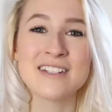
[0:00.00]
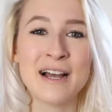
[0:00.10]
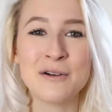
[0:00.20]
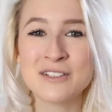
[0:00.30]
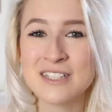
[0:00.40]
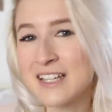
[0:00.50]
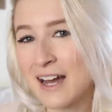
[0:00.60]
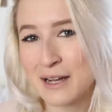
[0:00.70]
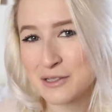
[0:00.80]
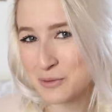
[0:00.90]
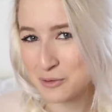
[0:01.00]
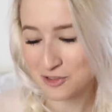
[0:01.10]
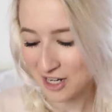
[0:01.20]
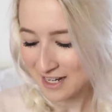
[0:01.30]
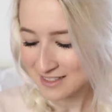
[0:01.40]
So now onto the actual
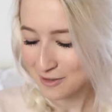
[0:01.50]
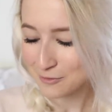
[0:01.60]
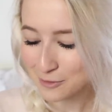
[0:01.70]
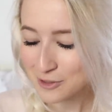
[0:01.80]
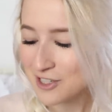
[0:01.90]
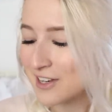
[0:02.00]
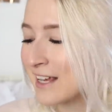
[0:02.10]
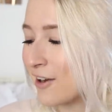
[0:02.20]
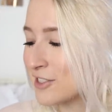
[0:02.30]
dress. Unfortunately,